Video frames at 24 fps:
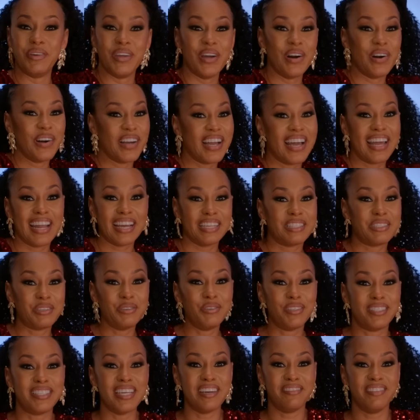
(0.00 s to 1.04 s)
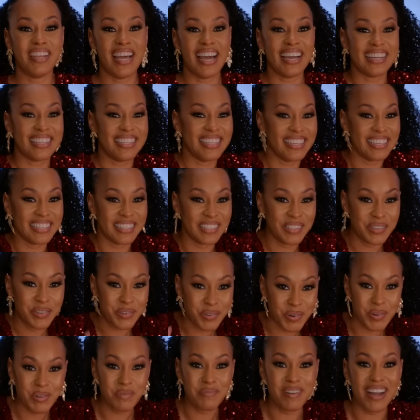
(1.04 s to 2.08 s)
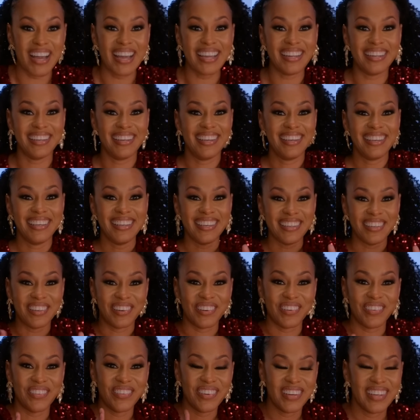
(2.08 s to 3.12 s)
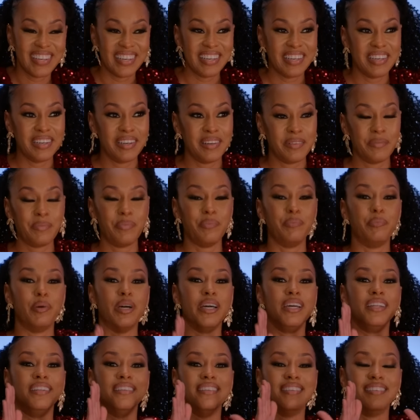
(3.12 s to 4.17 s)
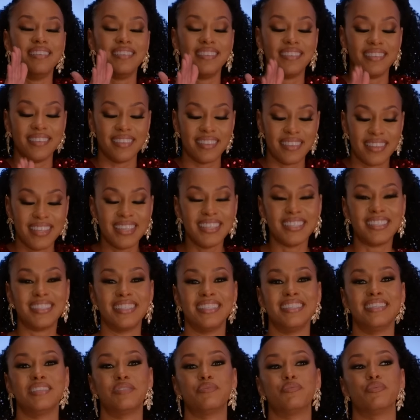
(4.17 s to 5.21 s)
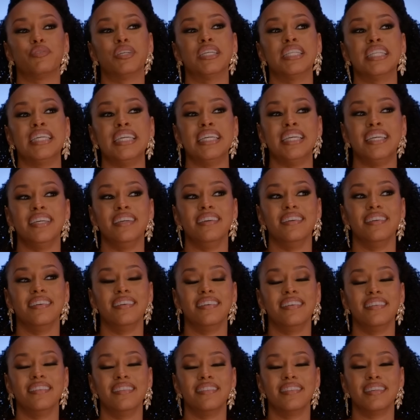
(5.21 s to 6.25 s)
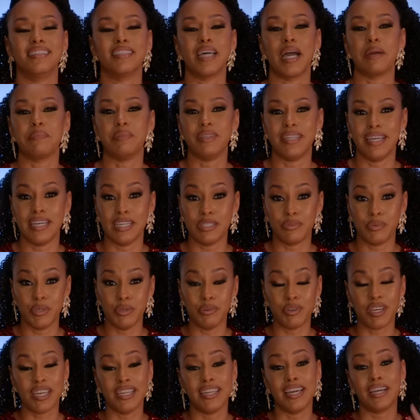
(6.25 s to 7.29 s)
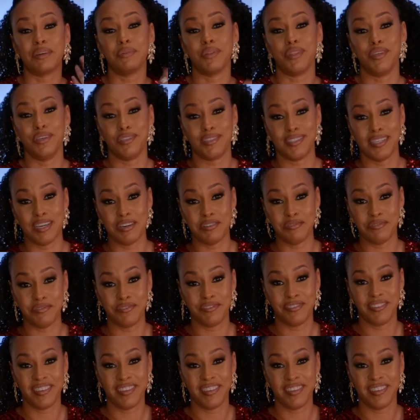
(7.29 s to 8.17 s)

we all got our two-step locked in, a little robot, you know. But this is really the type of dance where you connect with yourself.